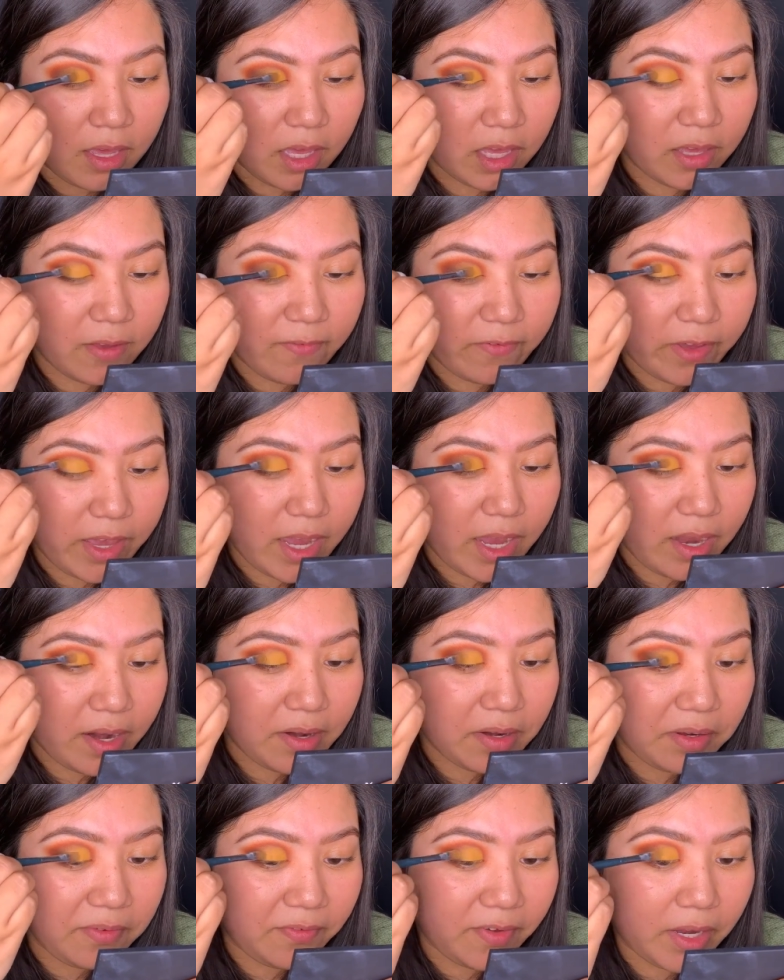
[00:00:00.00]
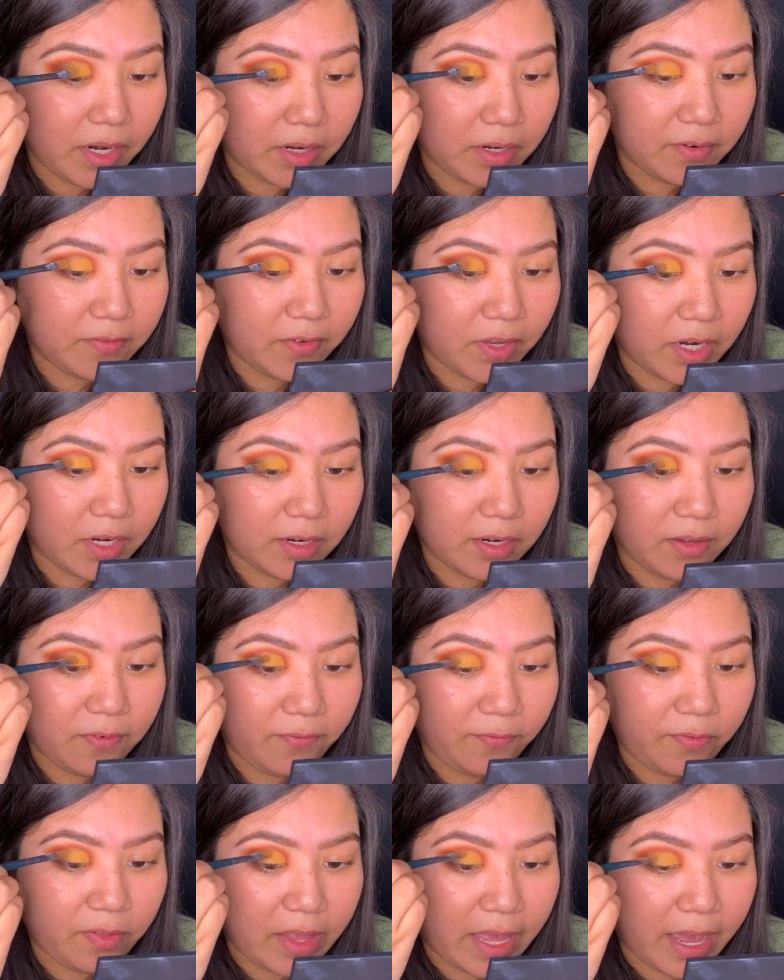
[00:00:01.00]
a very
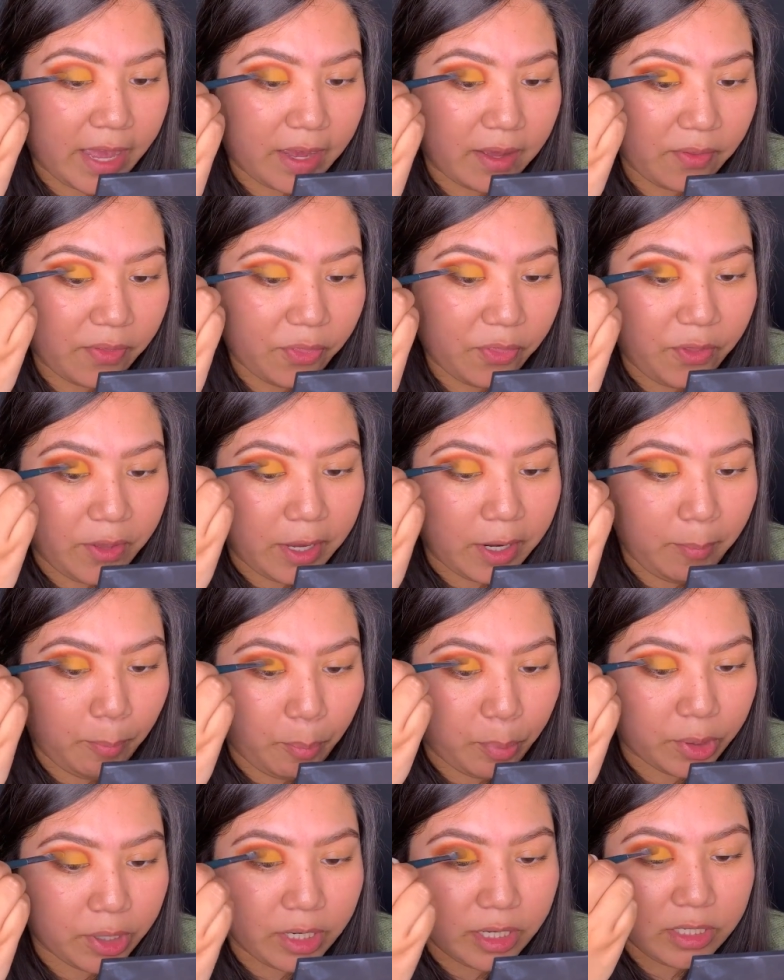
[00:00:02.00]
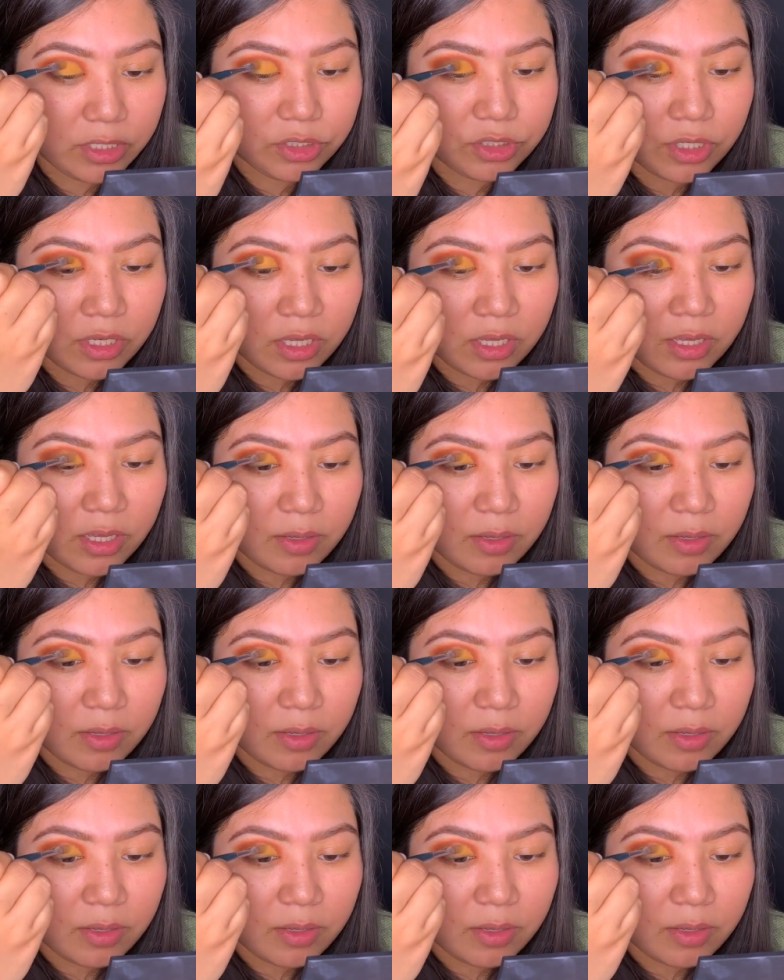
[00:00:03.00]
flat, thin brush,